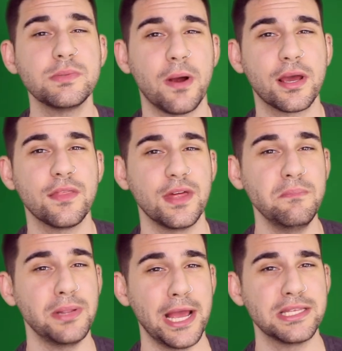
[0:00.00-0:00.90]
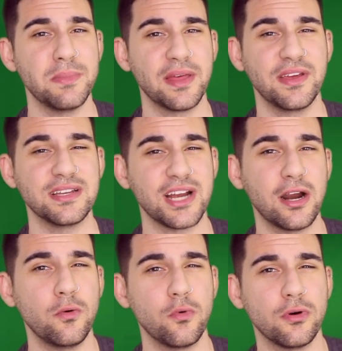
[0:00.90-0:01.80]
and Sprocket then plan to make the
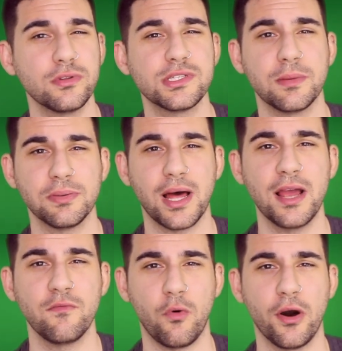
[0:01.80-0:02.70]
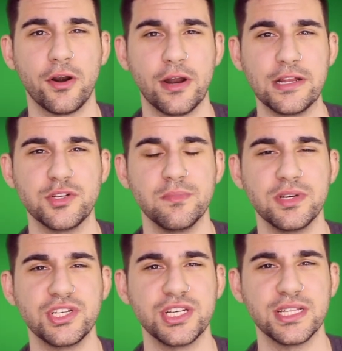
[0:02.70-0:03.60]
entire world's supply of water into
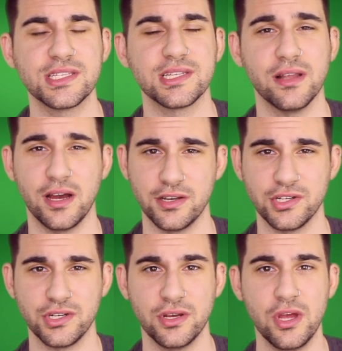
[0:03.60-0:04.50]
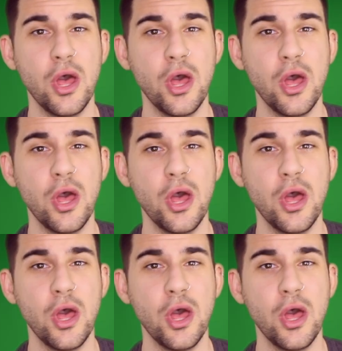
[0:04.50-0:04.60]
machine sludge.